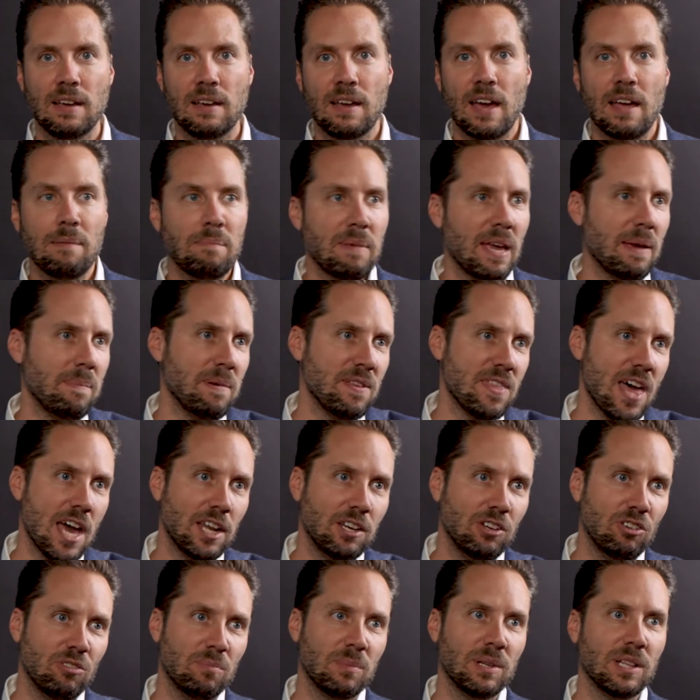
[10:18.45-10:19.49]
And maybe that
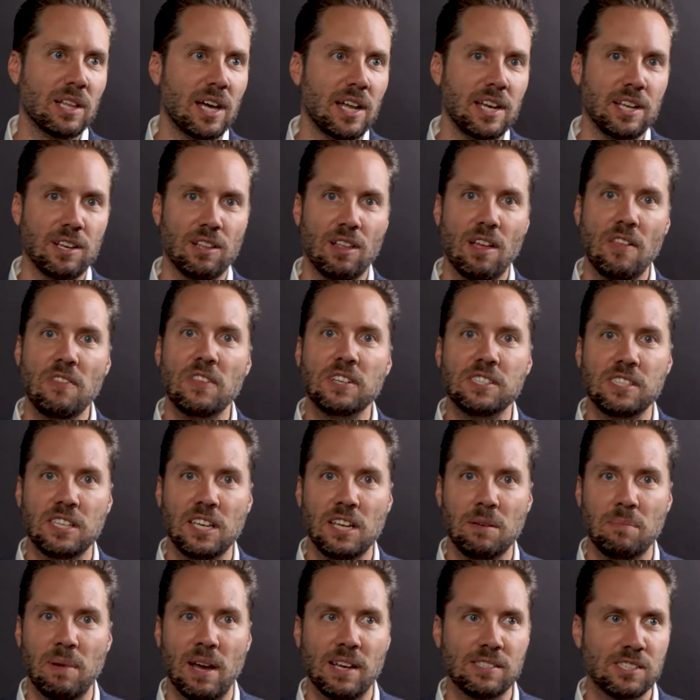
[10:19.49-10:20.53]
new millennial on the
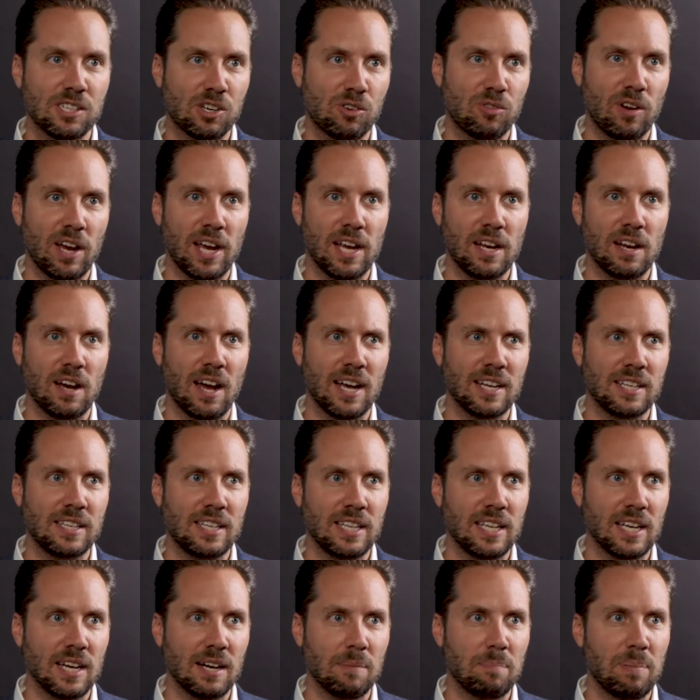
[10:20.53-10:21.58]
team has a great
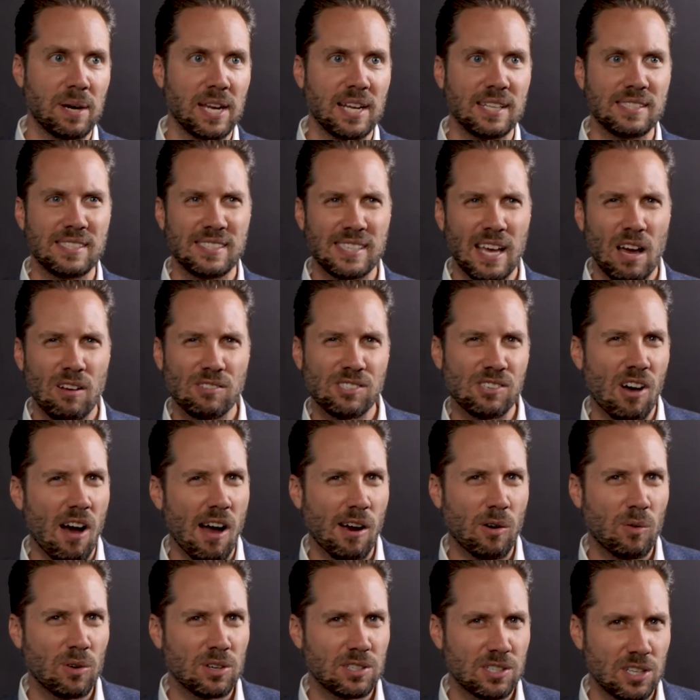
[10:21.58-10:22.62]
idea, but it sounds
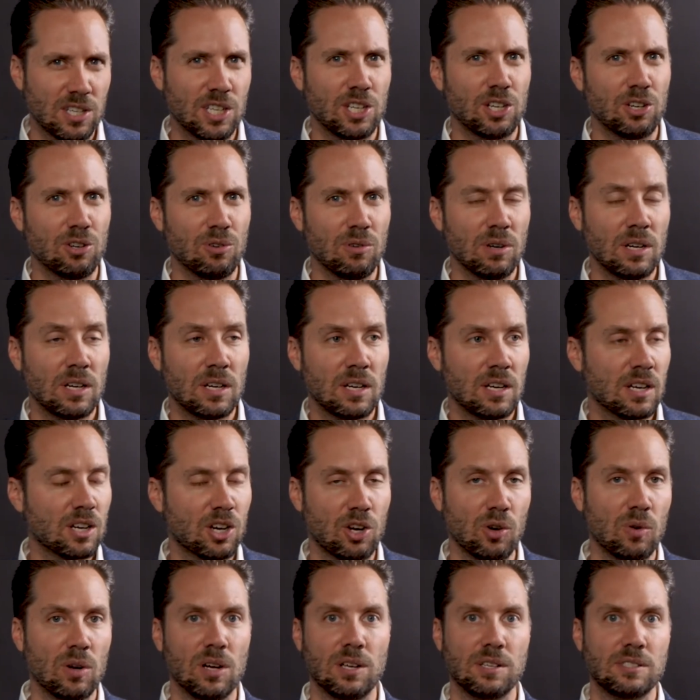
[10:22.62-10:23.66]
awkward to you.
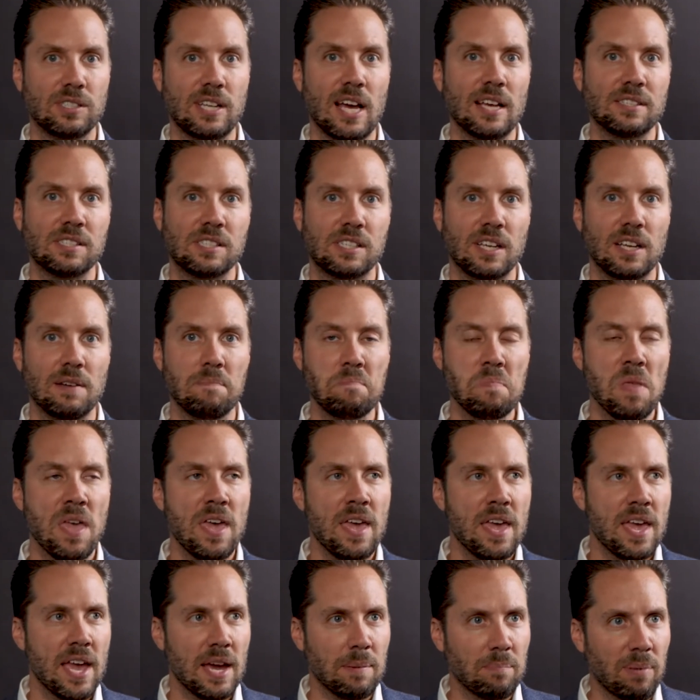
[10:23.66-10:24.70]
Cool, test it.
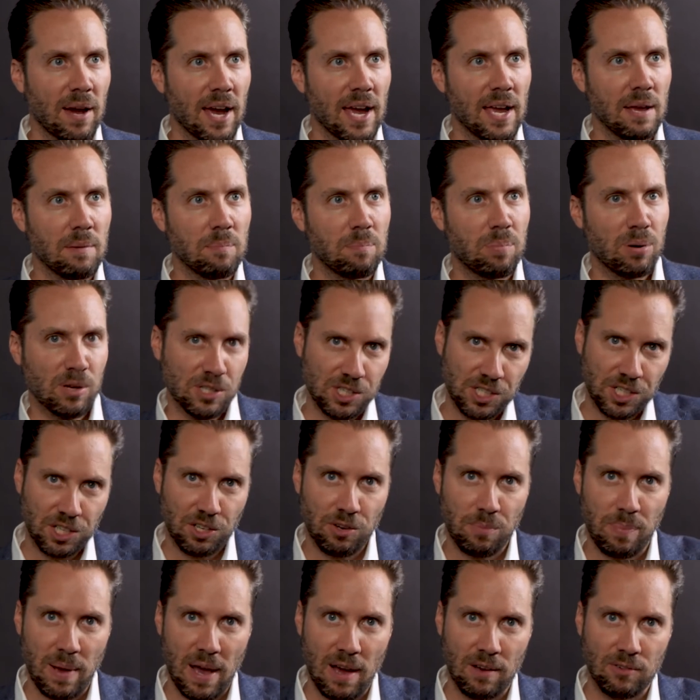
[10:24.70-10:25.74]
And by pushing
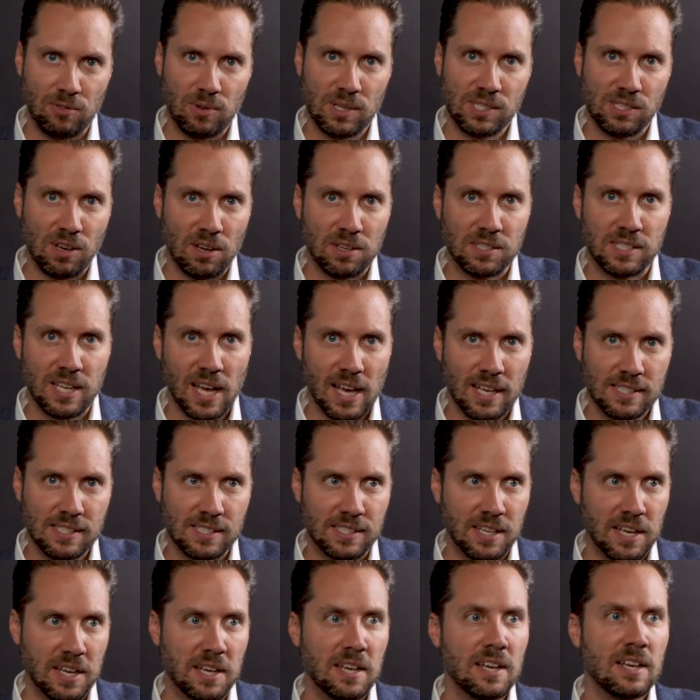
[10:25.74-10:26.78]
your boundaries on
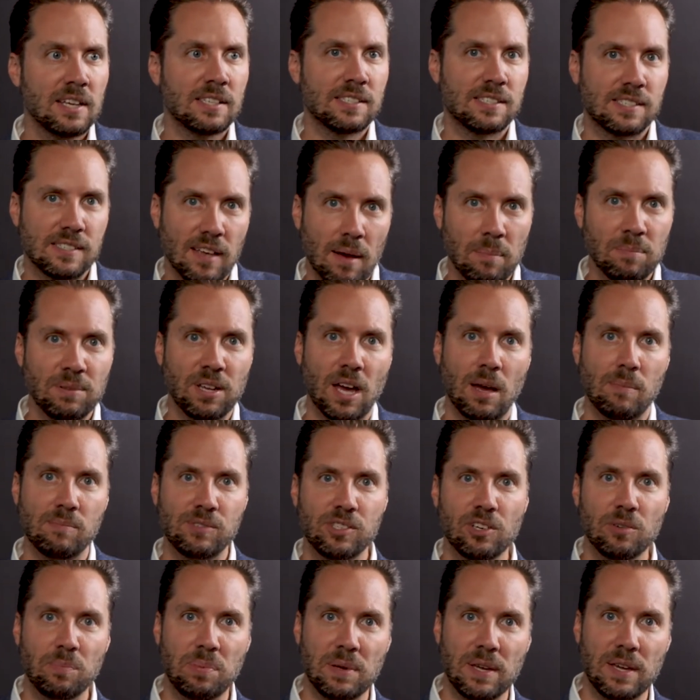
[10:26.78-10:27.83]
testing, sometimes
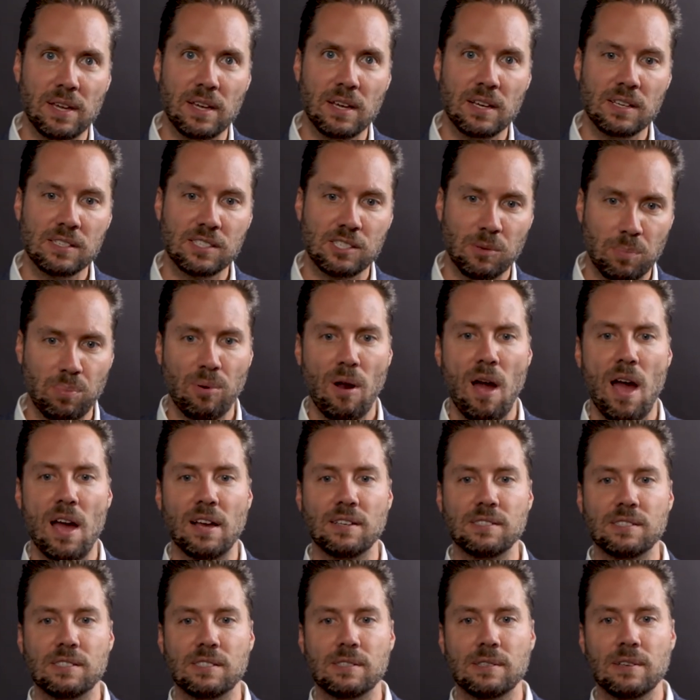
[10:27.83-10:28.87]
you'll be
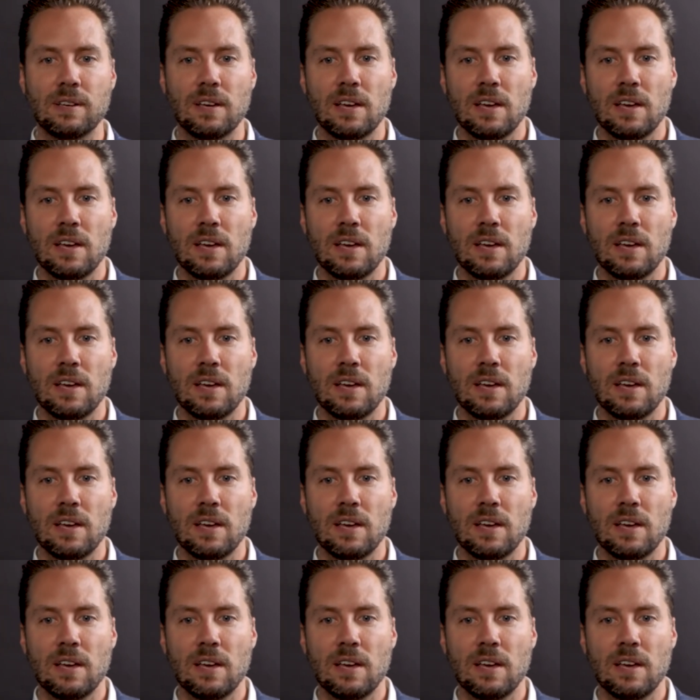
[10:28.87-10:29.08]
surprised.